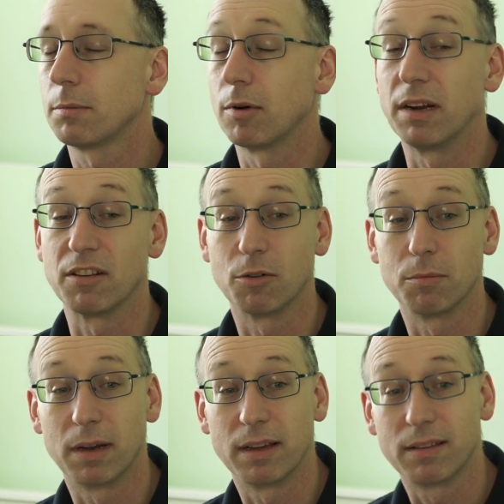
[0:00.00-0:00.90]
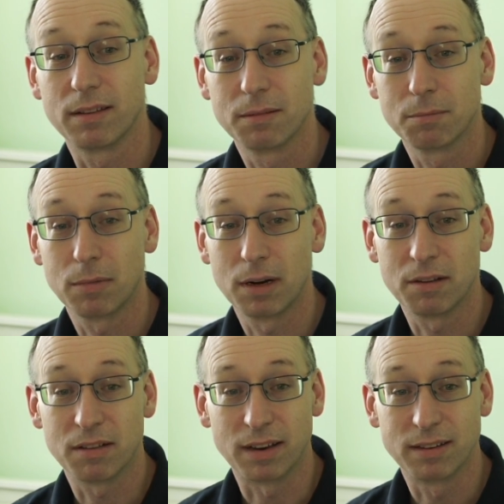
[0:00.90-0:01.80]
Brain's gone blue.
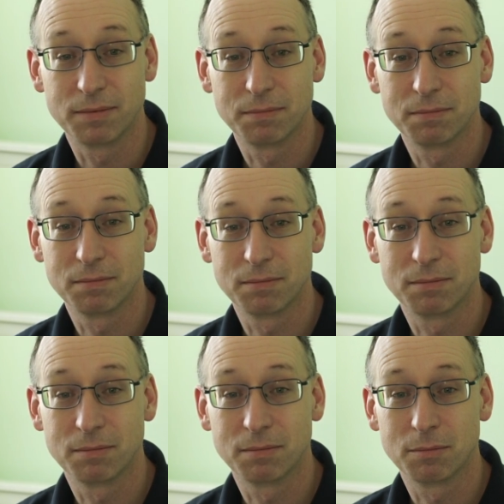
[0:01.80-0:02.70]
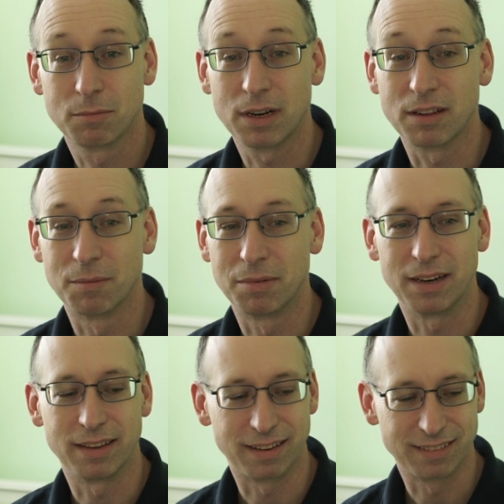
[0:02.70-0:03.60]
Brain's dead. Brain's
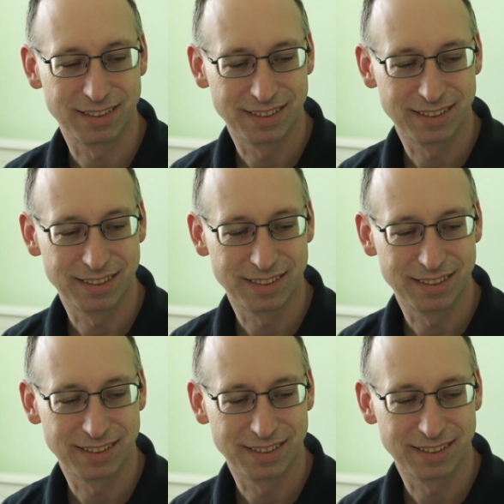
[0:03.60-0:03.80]
completely dead.